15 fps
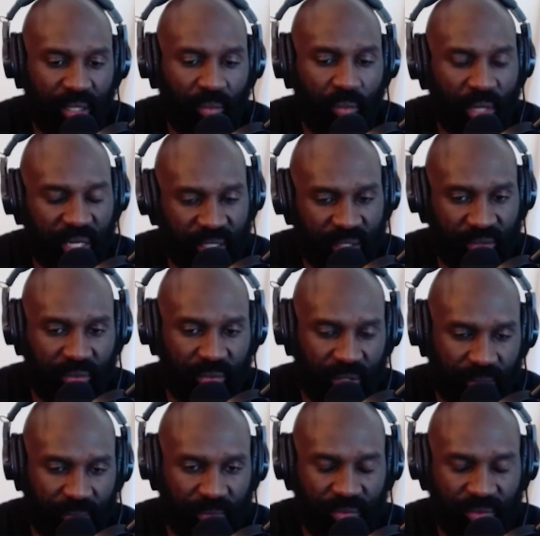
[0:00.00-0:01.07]
while you're doing
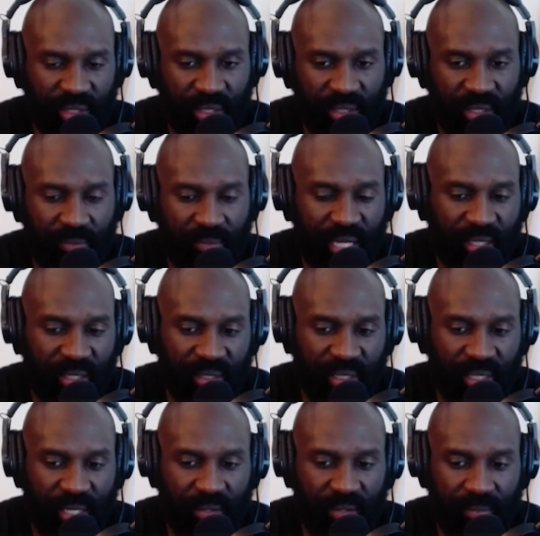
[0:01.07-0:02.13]
your music to balance
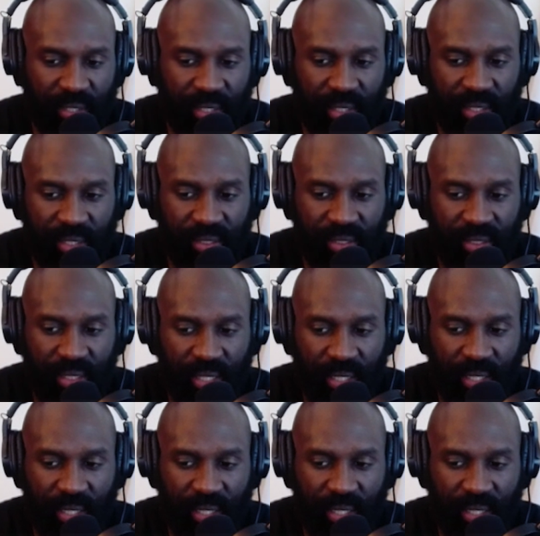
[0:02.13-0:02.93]
it out, because